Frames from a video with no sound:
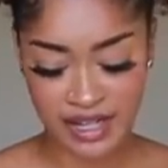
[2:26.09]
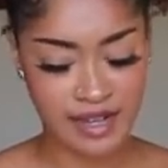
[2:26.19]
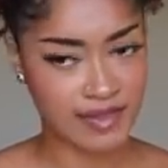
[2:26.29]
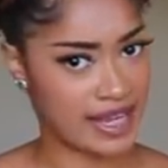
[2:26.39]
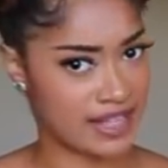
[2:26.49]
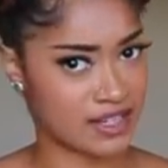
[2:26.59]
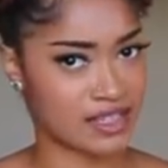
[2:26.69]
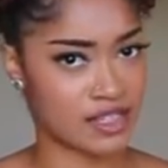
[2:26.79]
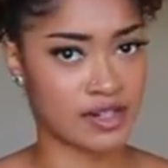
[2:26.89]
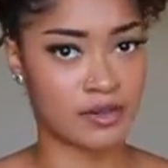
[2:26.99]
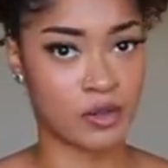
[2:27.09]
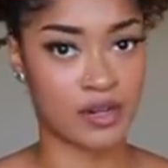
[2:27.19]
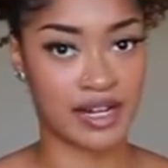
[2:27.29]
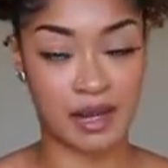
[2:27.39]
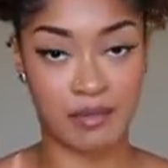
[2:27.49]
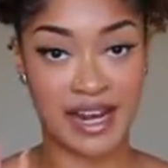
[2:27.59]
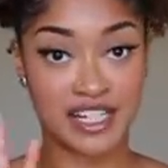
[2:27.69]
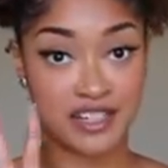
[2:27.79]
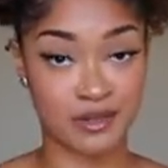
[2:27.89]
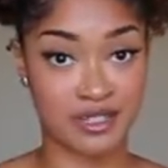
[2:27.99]
if I insert the screen recording, I might
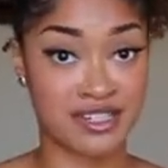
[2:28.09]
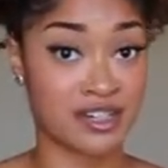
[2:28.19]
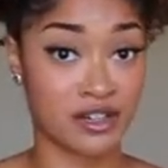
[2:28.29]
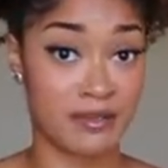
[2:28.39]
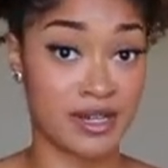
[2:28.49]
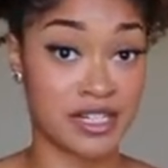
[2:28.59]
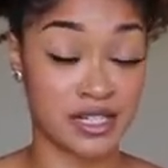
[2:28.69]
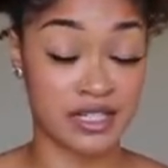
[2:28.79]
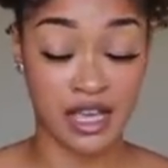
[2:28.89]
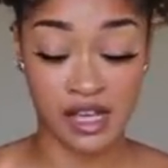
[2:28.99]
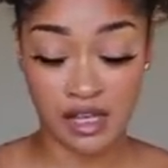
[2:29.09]
just do still images,